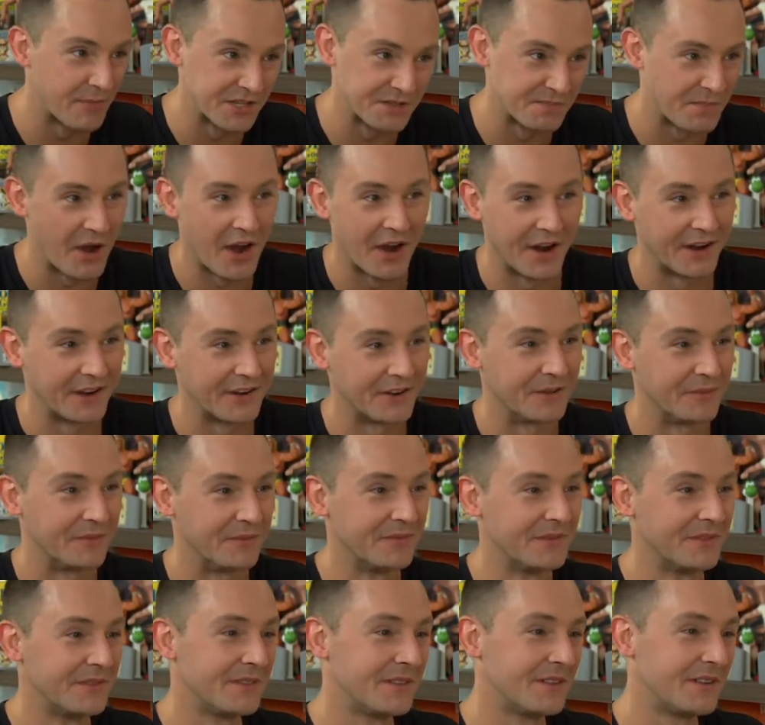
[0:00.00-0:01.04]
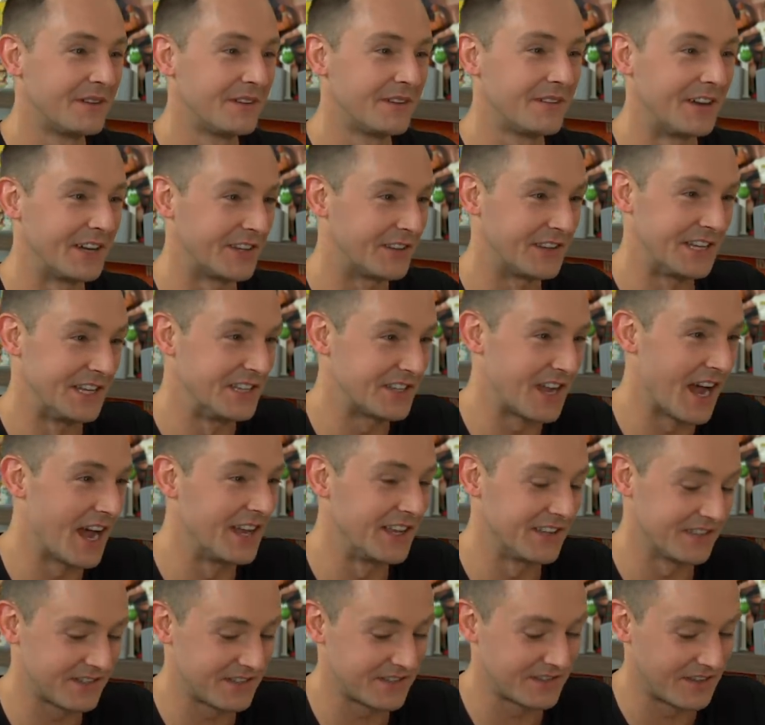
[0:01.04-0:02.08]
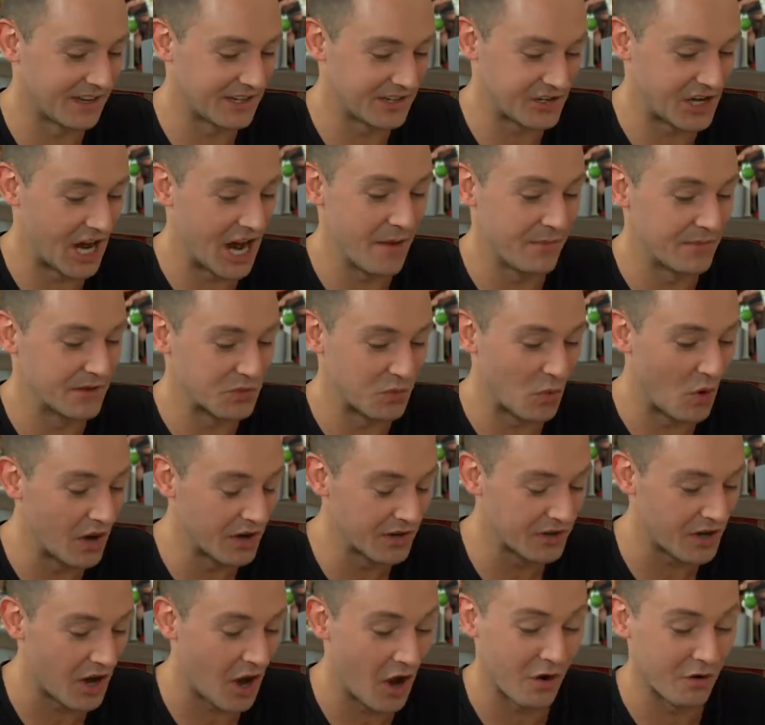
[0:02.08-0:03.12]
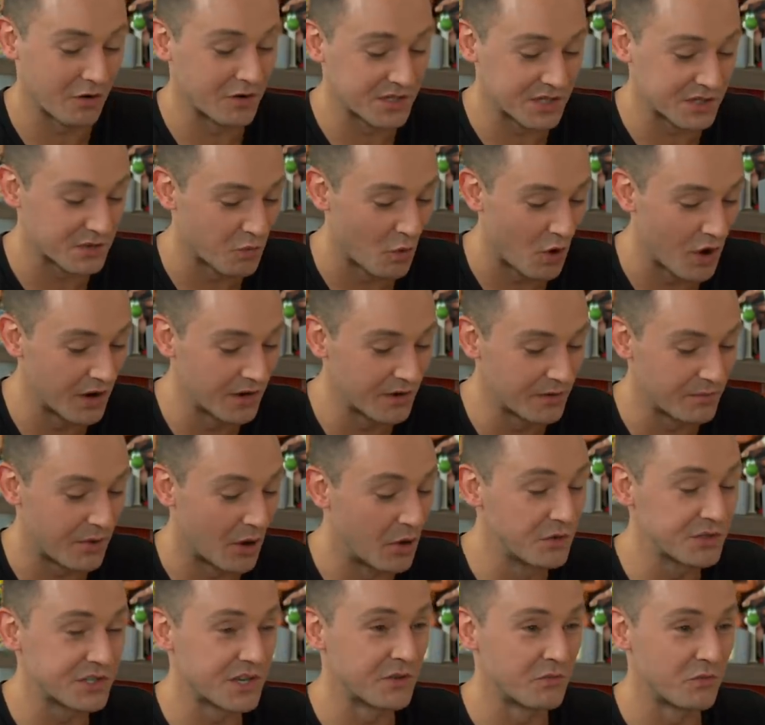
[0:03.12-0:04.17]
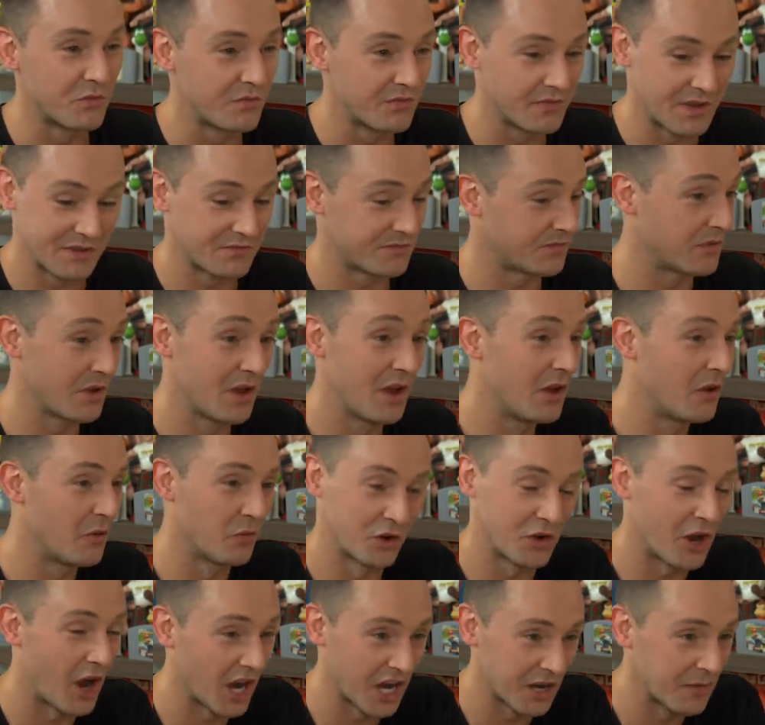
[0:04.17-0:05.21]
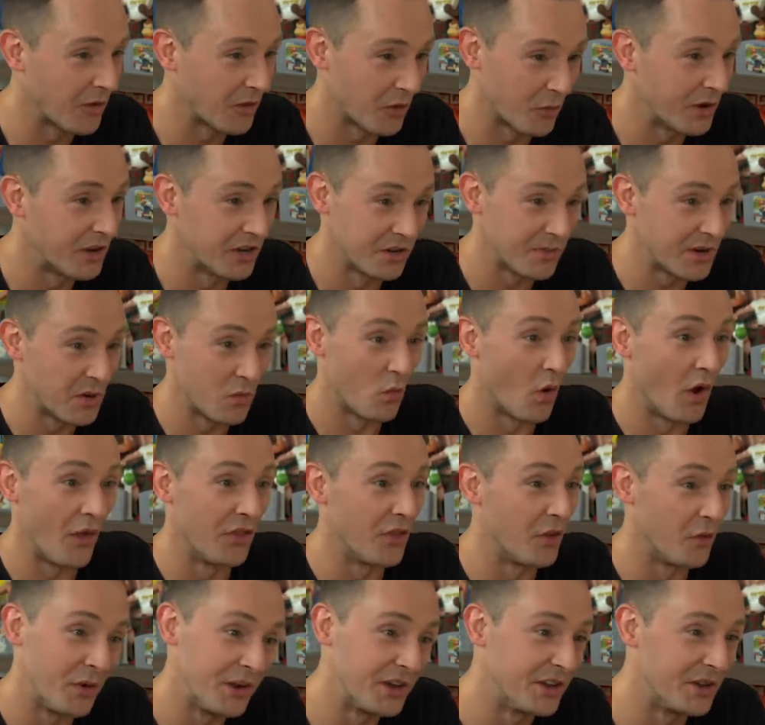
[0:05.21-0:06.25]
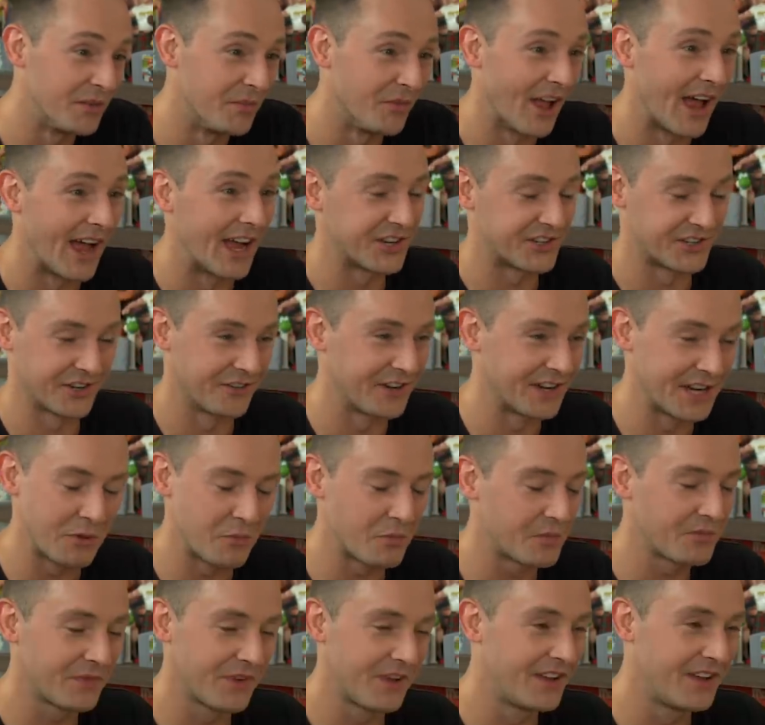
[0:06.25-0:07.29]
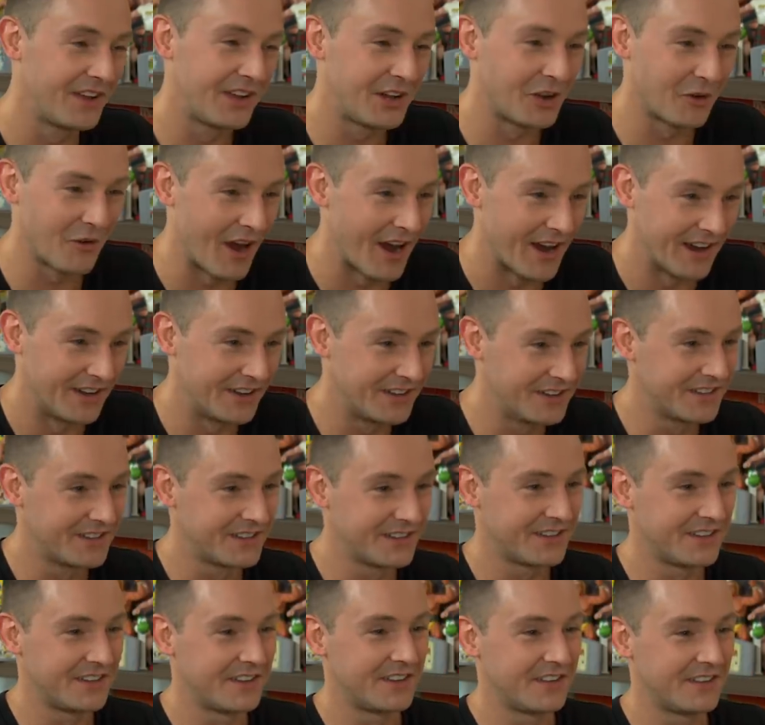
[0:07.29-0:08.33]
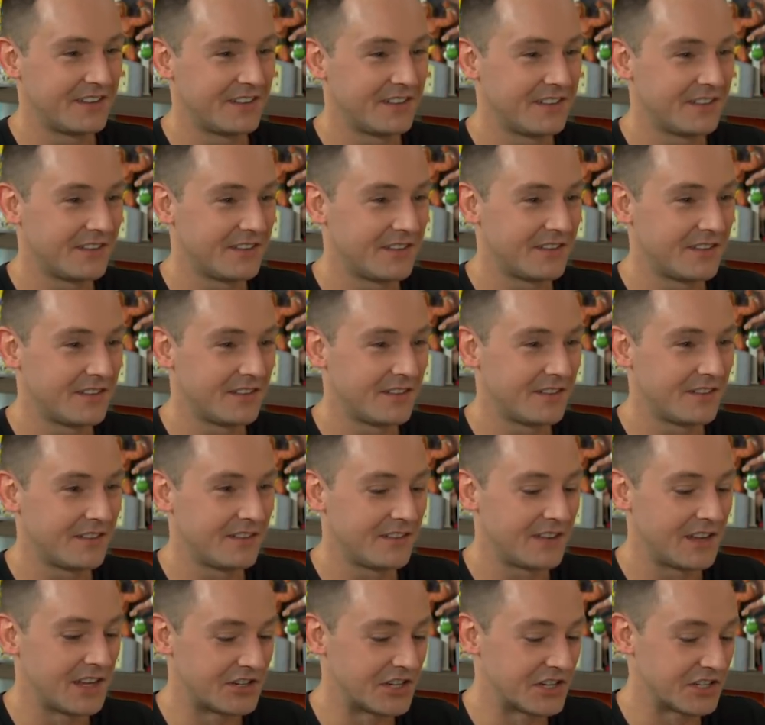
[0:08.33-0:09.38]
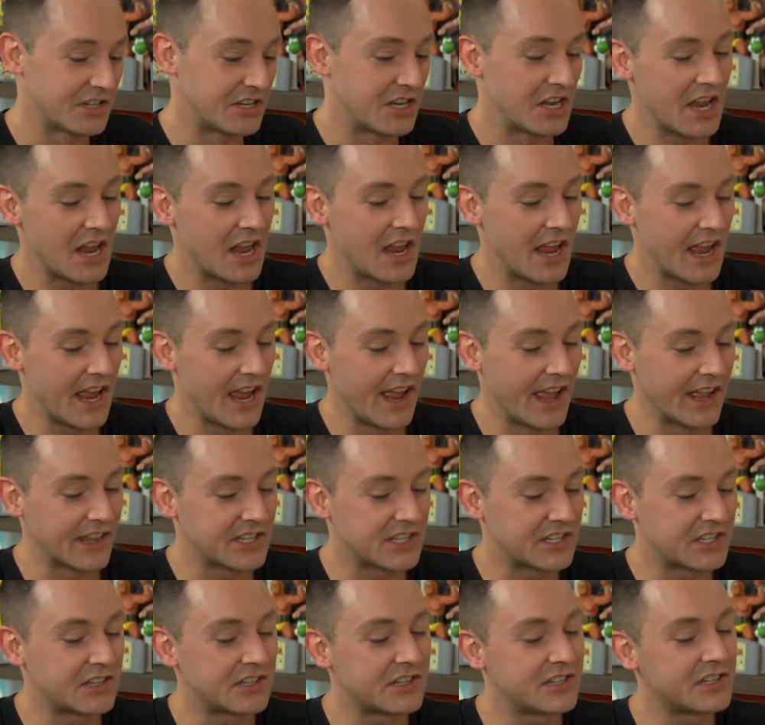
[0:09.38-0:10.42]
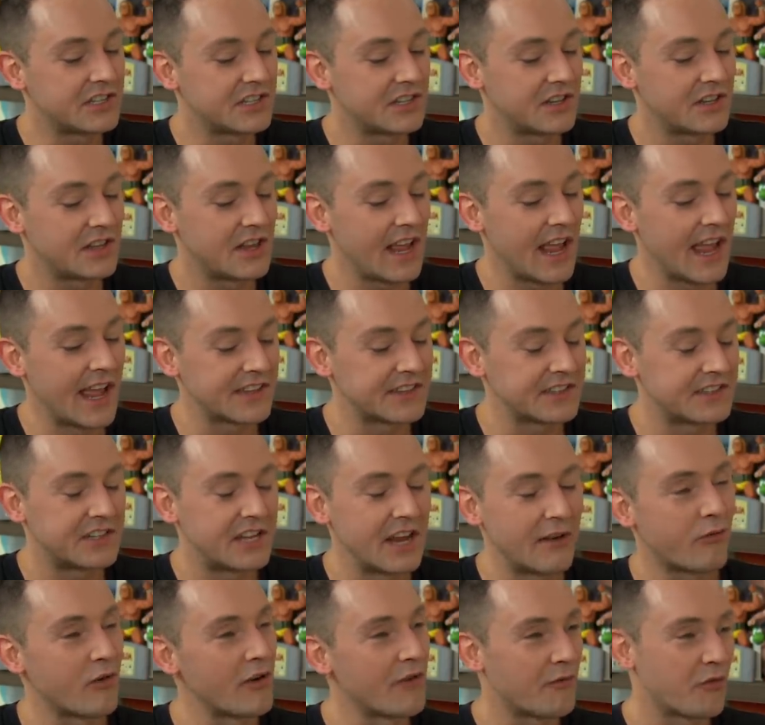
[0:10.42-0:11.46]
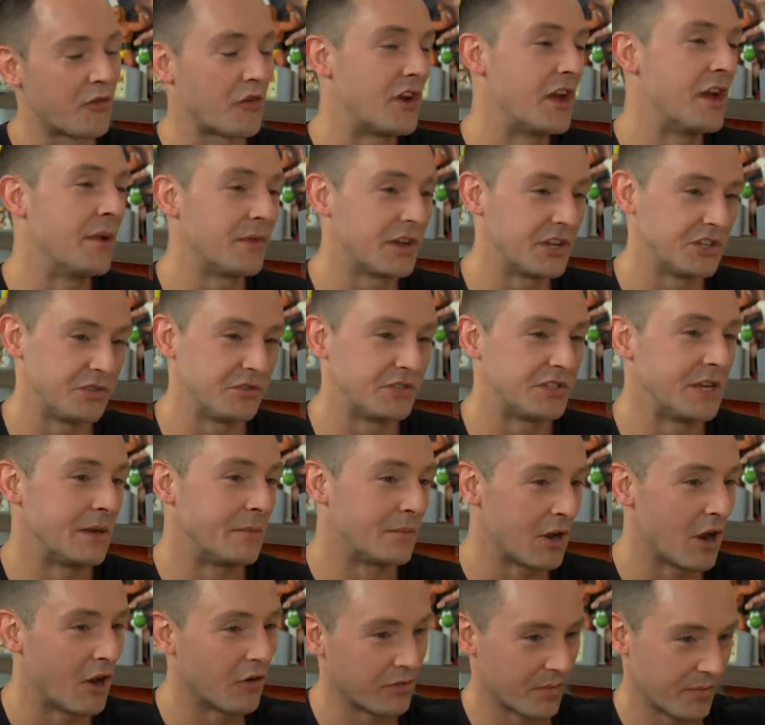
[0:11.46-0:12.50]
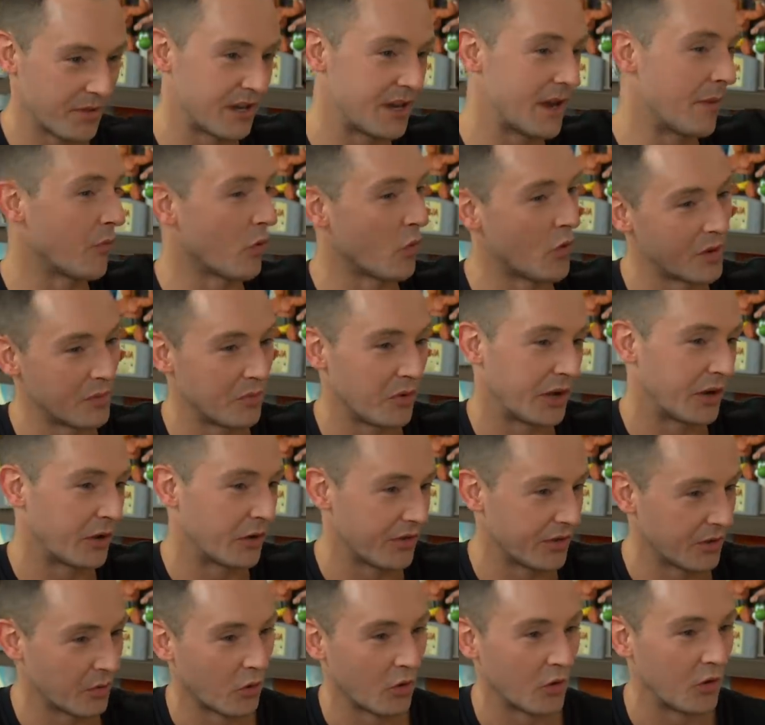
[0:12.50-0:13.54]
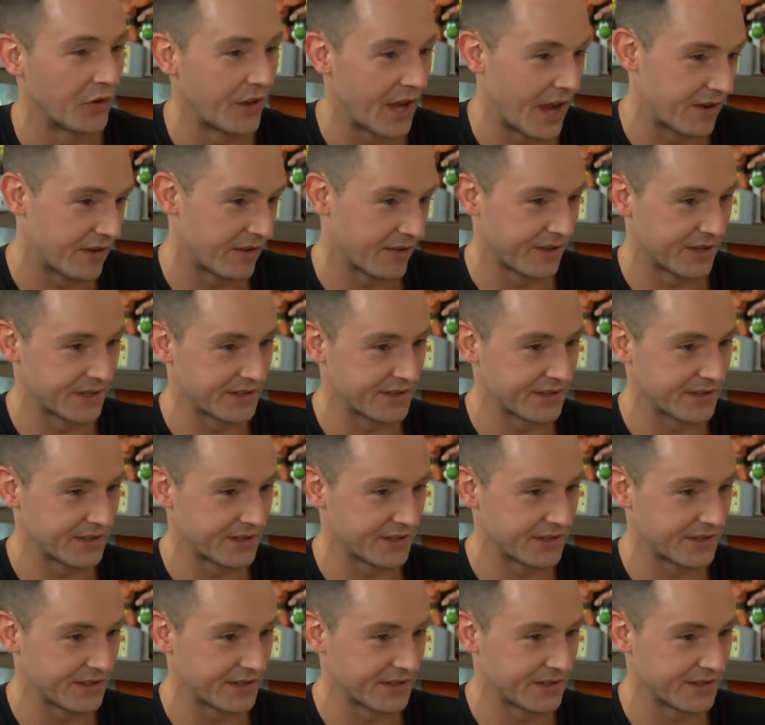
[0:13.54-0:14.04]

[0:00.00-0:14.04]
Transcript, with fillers: is behind him. Like, these guys, like, Champ is one. Connors is one. Poston, it, we're talking about the Wyndham. He won the Wyndham last year. Like, it, you're right. It just, it's, It's different for him because you see him go from the number one player in the world down to this.